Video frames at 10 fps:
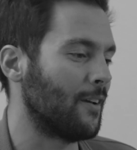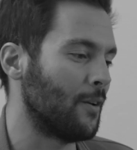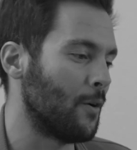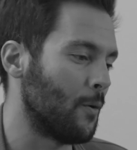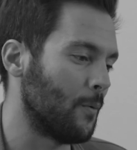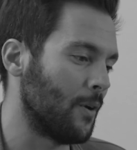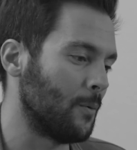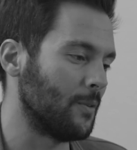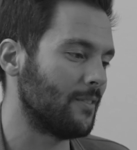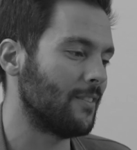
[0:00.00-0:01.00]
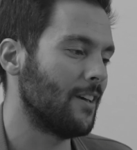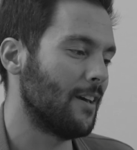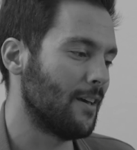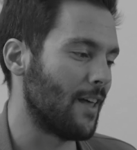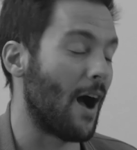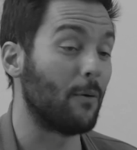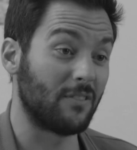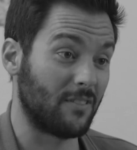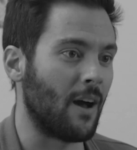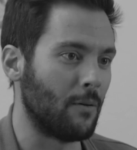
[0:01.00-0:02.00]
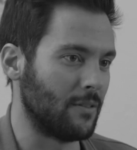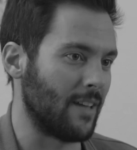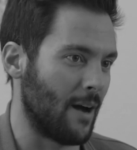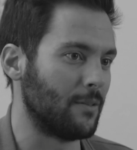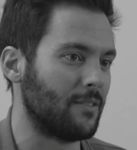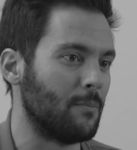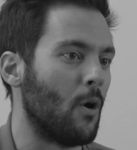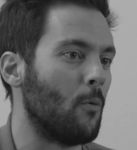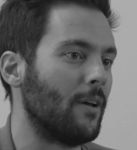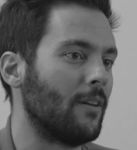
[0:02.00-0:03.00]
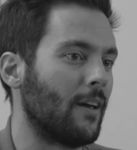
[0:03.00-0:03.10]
You know, it was that was the moment.